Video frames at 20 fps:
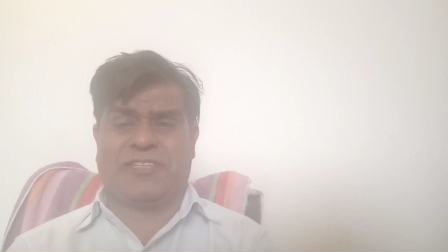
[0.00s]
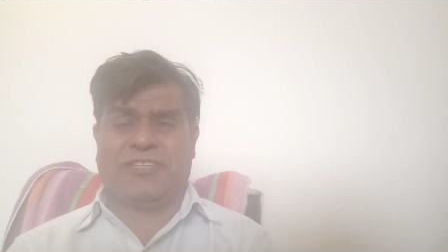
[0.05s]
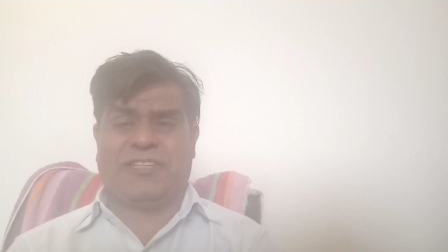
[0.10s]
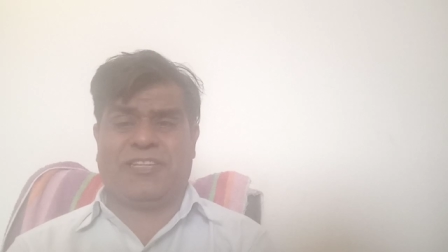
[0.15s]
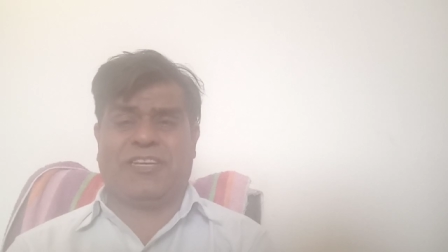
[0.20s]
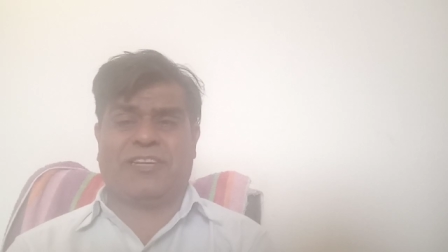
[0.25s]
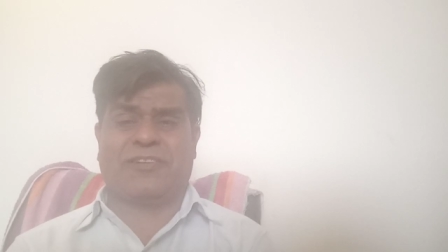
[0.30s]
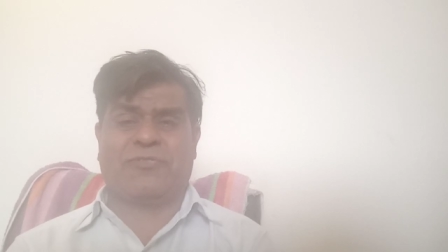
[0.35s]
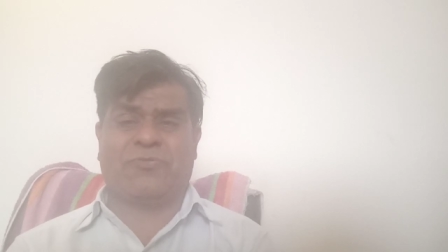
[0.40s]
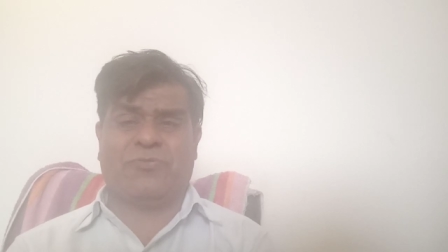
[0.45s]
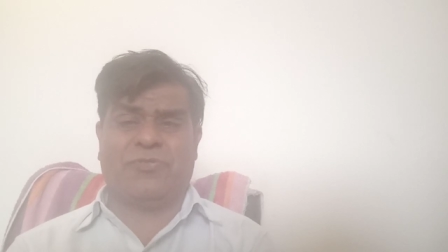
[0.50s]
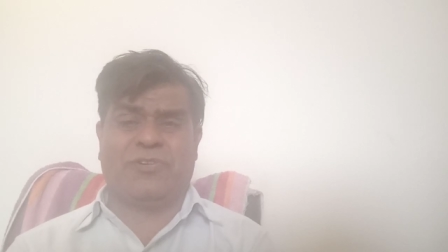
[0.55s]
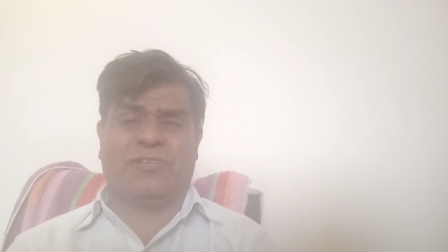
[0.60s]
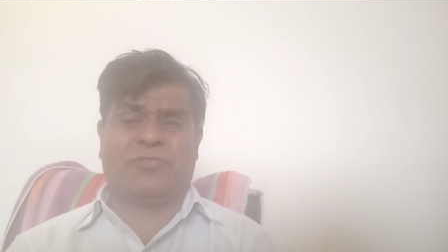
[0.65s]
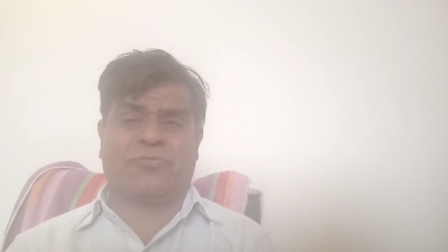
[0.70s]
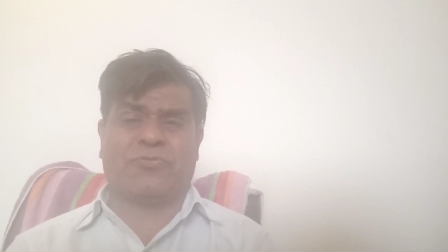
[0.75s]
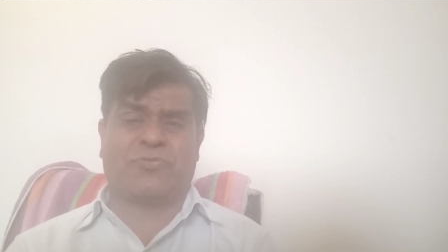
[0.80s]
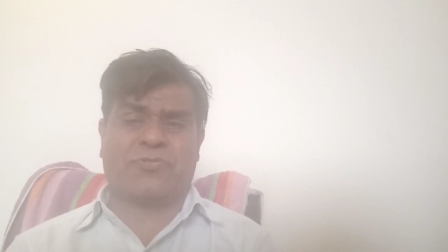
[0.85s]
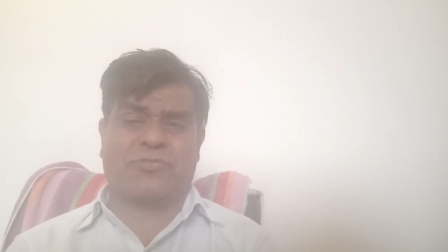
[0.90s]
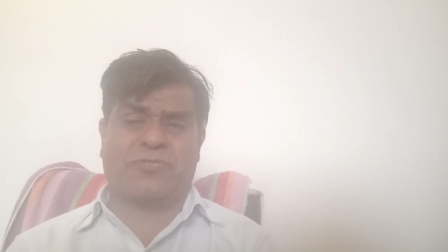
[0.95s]
They are
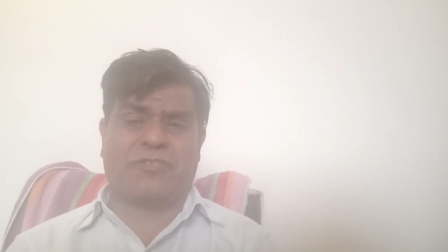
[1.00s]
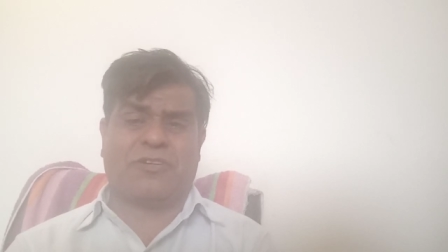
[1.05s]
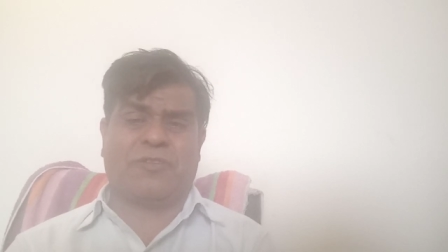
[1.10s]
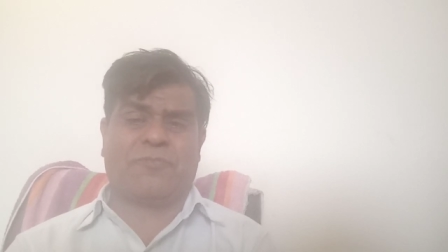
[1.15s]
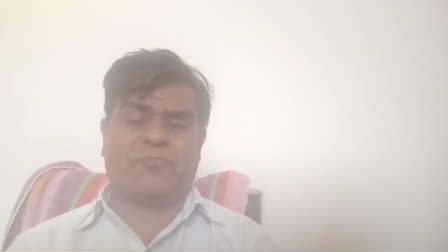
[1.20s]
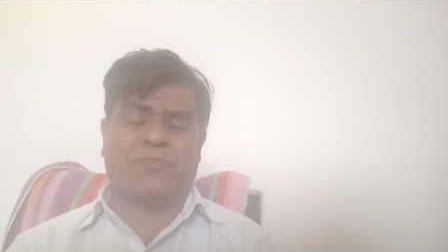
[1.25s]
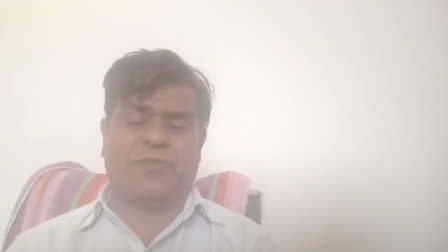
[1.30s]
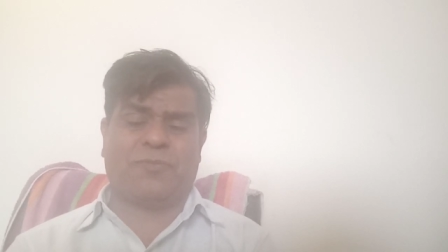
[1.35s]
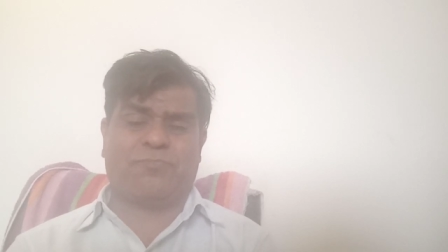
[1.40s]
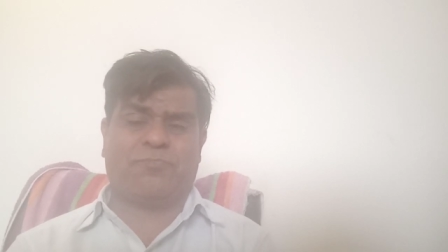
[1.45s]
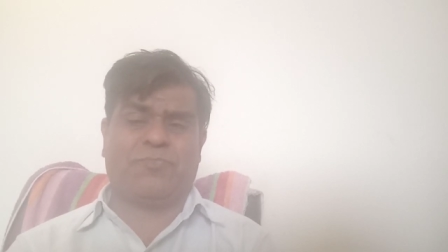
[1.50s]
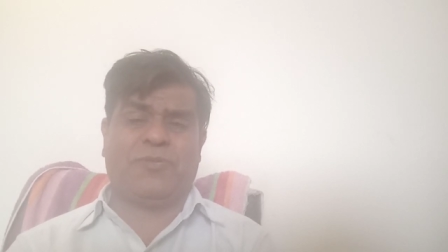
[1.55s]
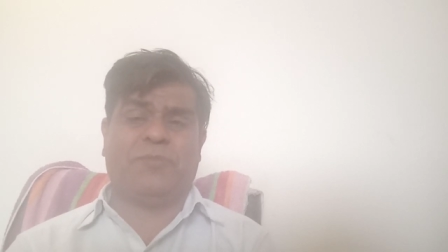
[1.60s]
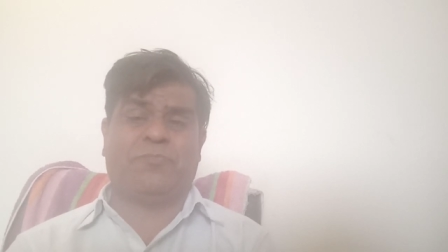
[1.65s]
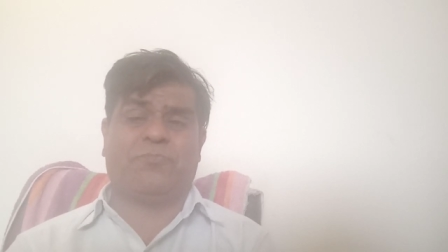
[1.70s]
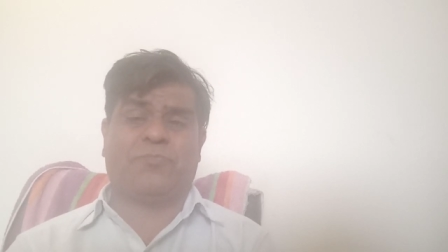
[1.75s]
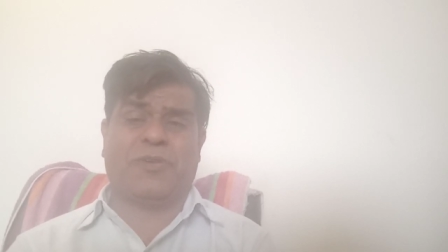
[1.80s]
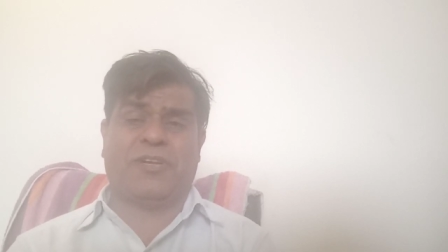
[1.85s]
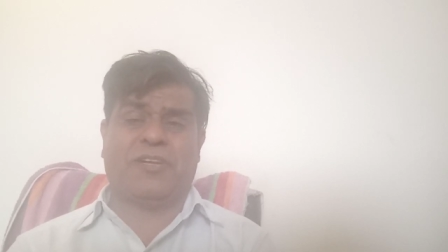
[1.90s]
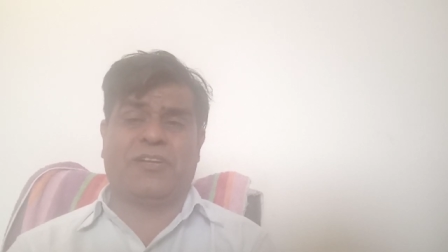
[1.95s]
going to stop the
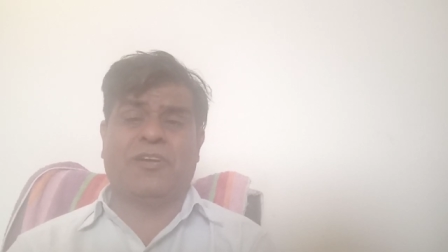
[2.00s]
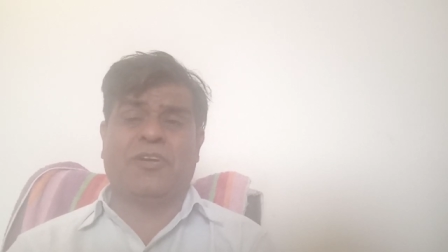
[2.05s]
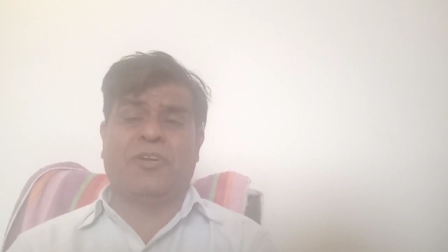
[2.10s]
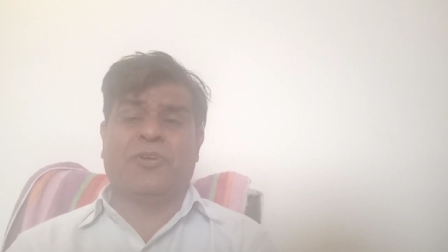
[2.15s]
people